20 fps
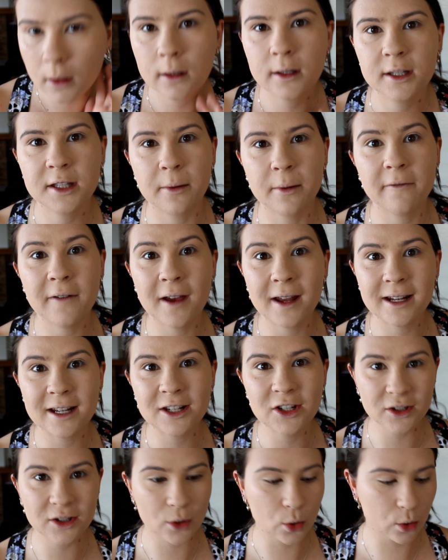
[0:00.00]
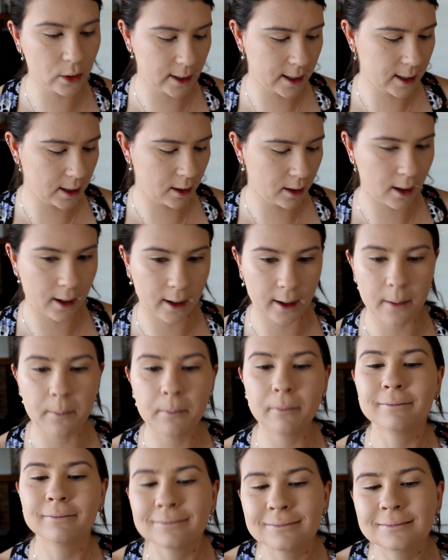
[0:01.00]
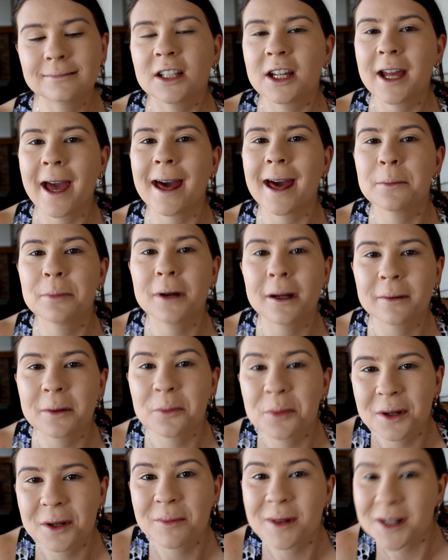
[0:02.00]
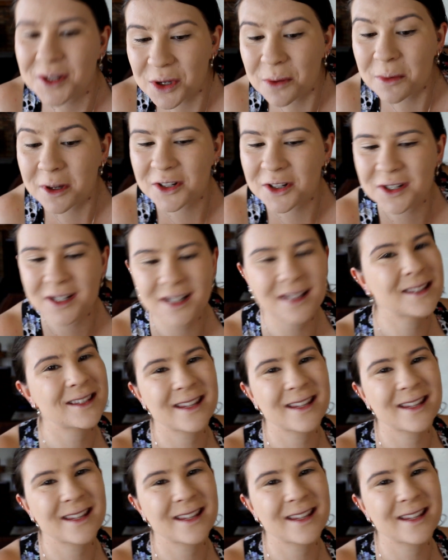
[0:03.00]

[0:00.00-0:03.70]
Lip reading: So my foundation's all in. I kind of probably put a bit too much in it,